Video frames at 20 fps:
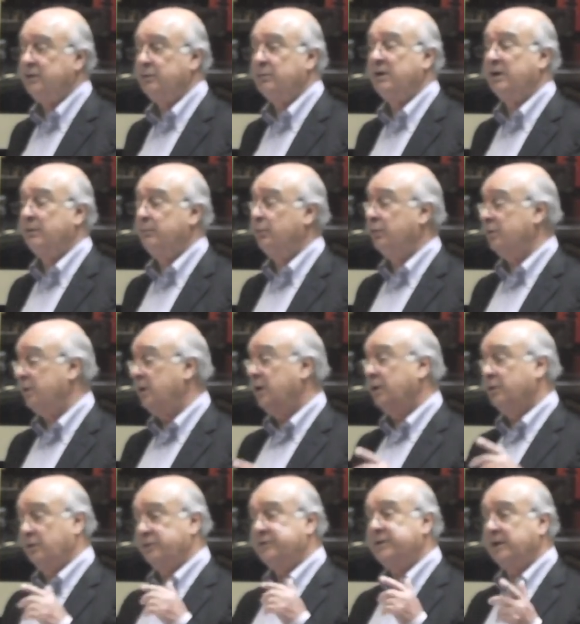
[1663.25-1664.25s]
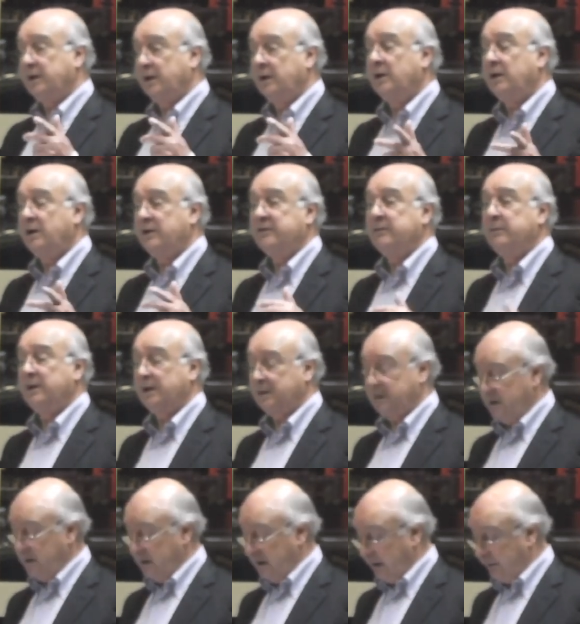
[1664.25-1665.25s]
who wrote a book called Telling Lies About,